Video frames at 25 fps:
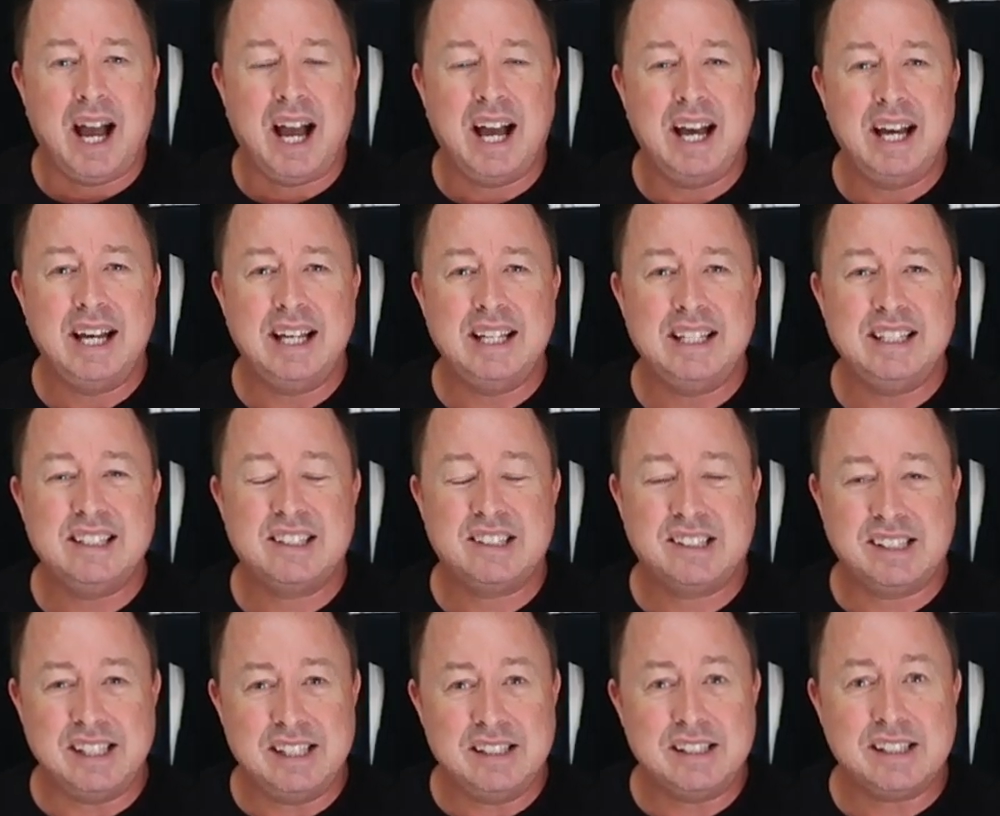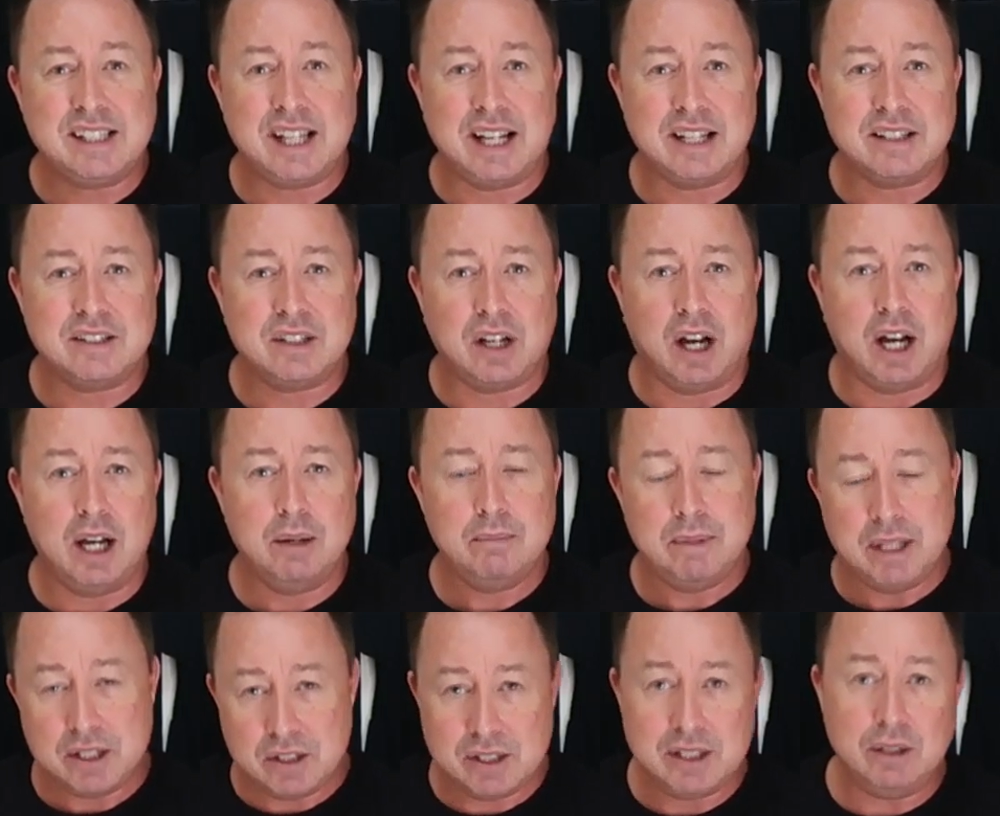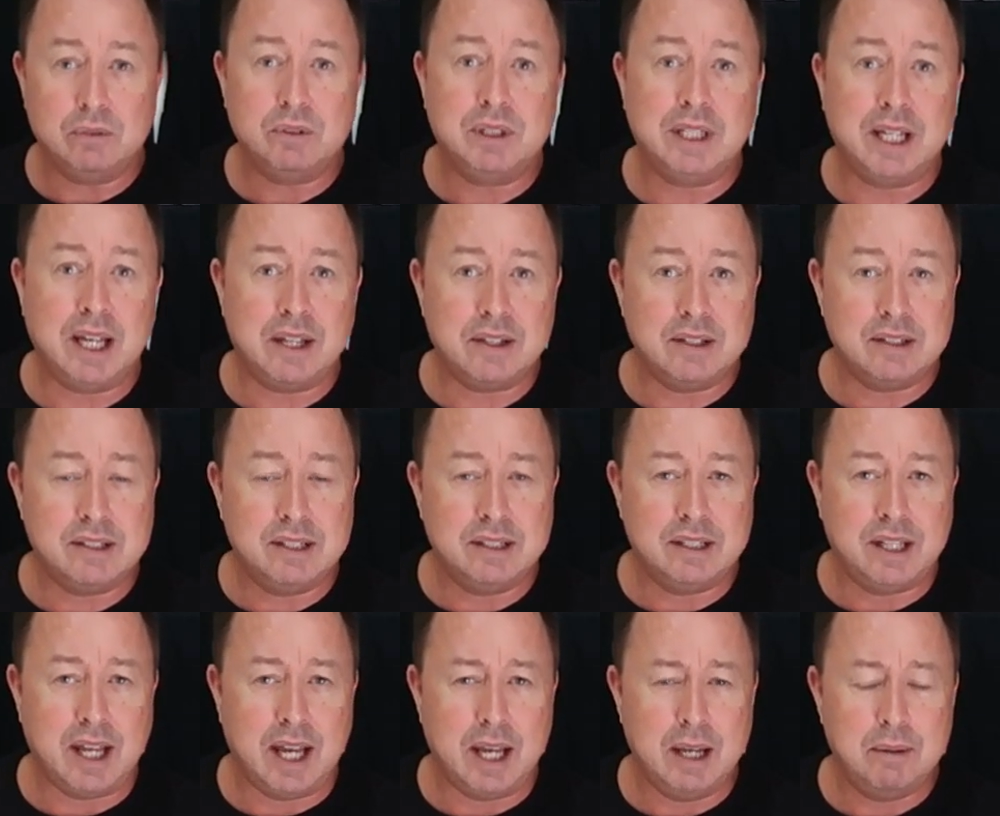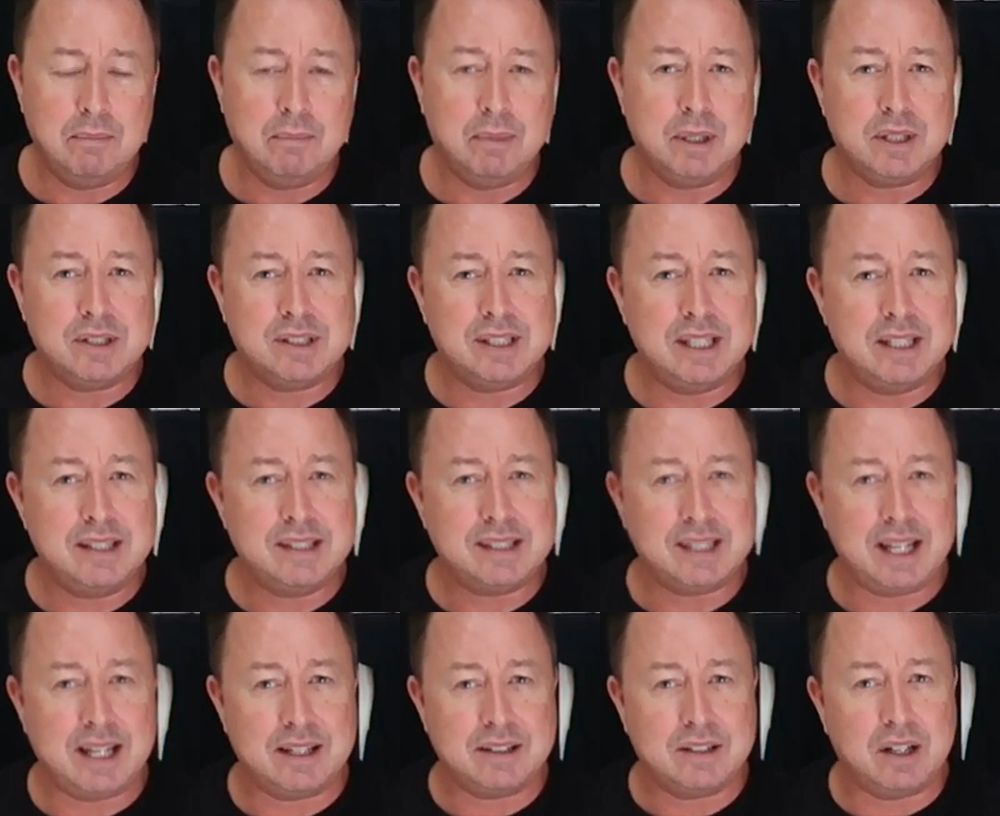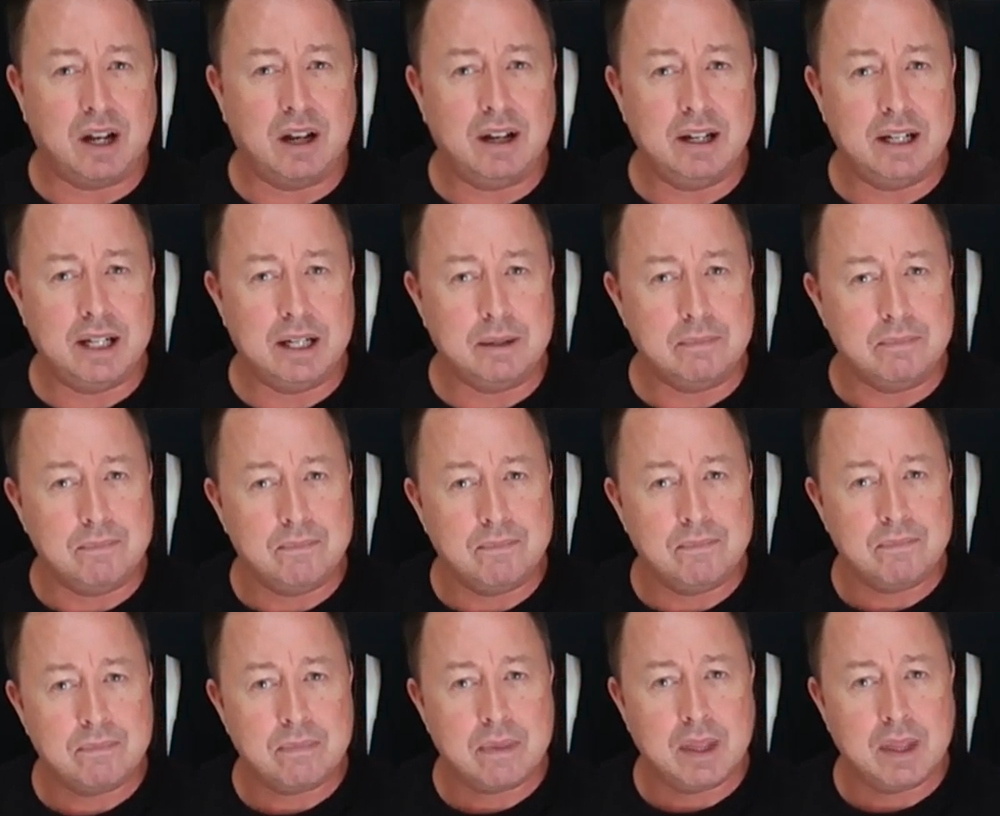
and since that time, they're still together today, but since that time,